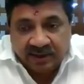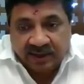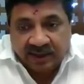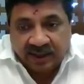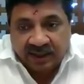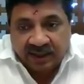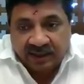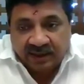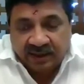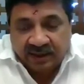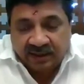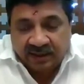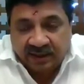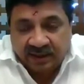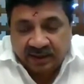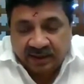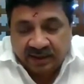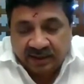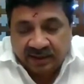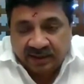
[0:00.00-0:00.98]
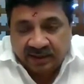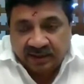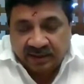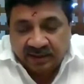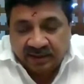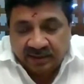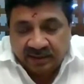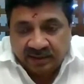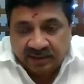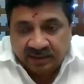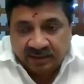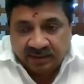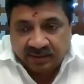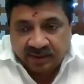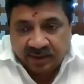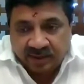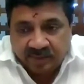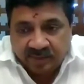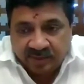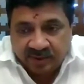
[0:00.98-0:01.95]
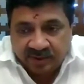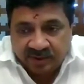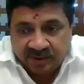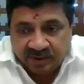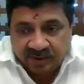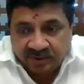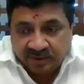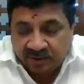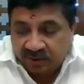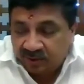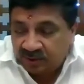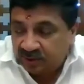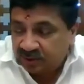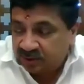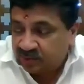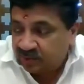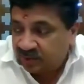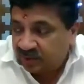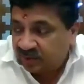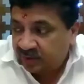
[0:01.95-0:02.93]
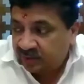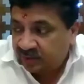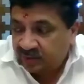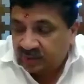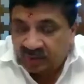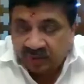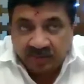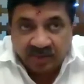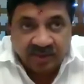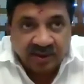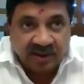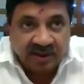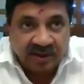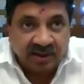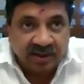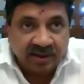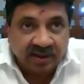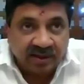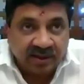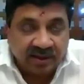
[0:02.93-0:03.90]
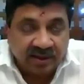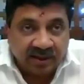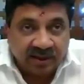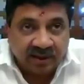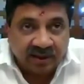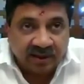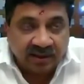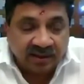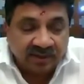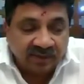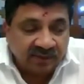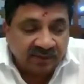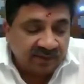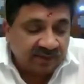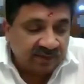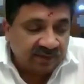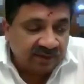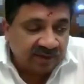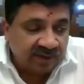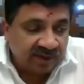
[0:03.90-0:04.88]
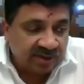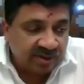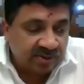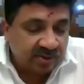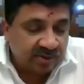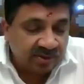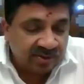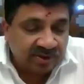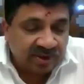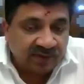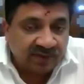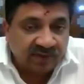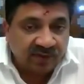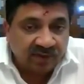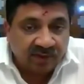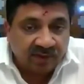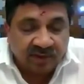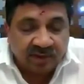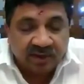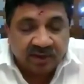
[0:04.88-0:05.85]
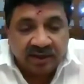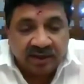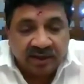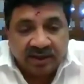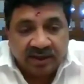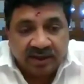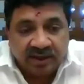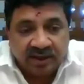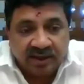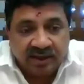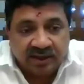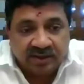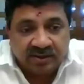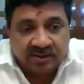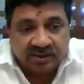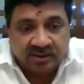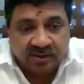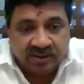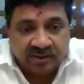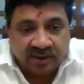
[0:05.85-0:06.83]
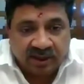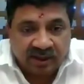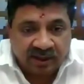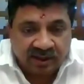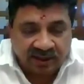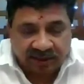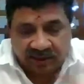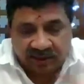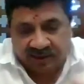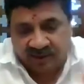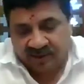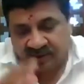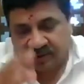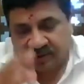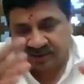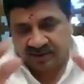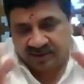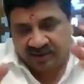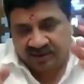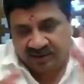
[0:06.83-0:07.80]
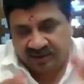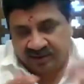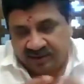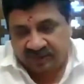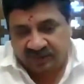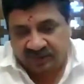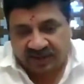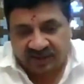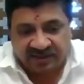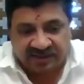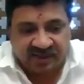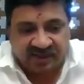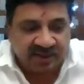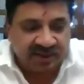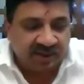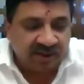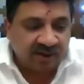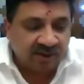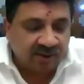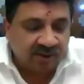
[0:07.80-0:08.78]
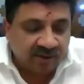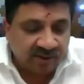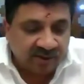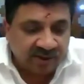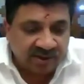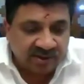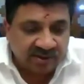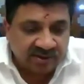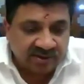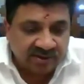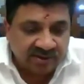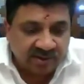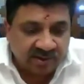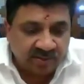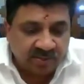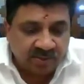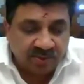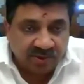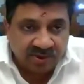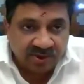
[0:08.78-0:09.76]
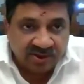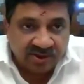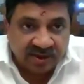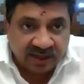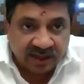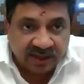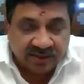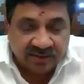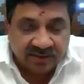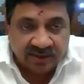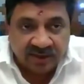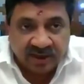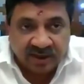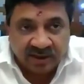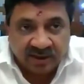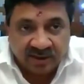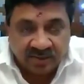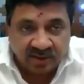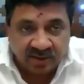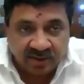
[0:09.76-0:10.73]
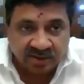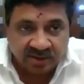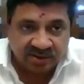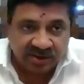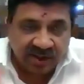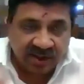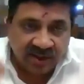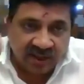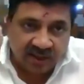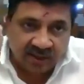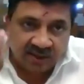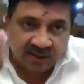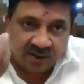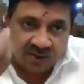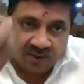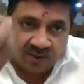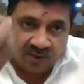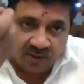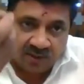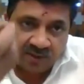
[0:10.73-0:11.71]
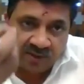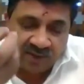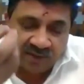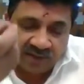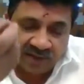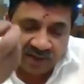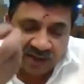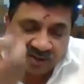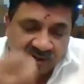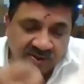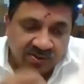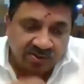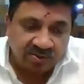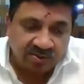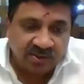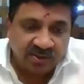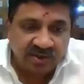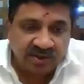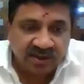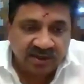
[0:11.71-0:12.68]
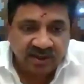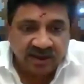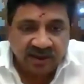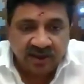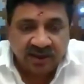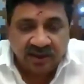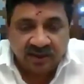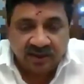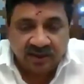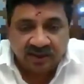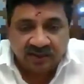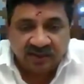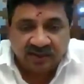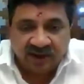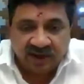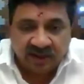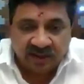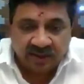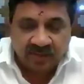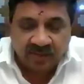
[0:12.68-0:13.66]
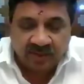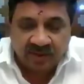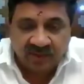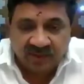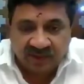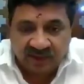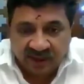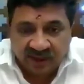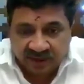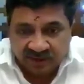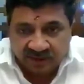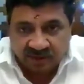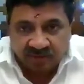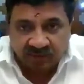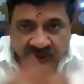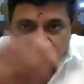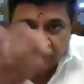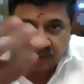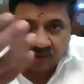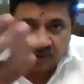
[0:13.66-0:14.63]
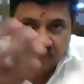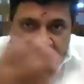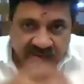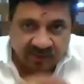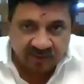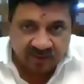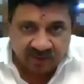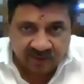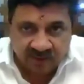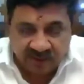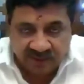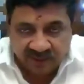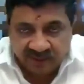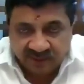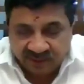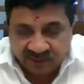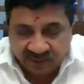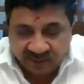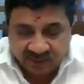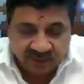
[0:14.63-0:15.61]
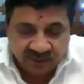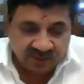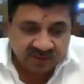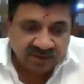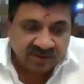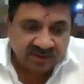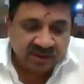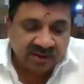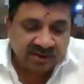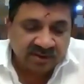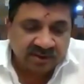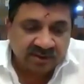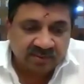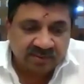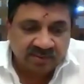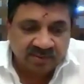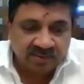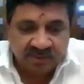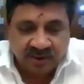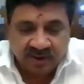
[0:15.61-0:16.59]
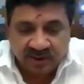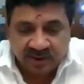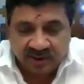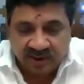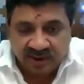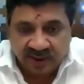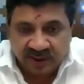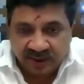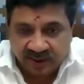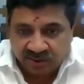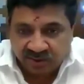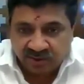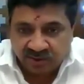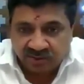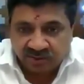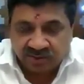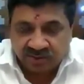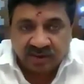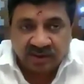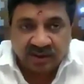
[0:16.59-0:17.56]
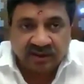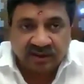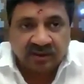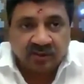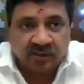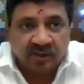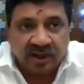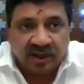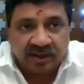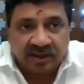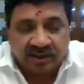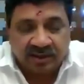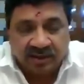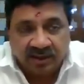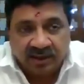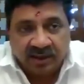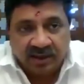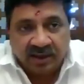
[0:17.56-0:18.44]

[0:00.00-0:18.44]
and that the emperor's new clothes will be kind of exposed after all. So it's fascinating how all these components tie together, because at the core of it has to be a viable financial model. Even for some great institution like the Wire,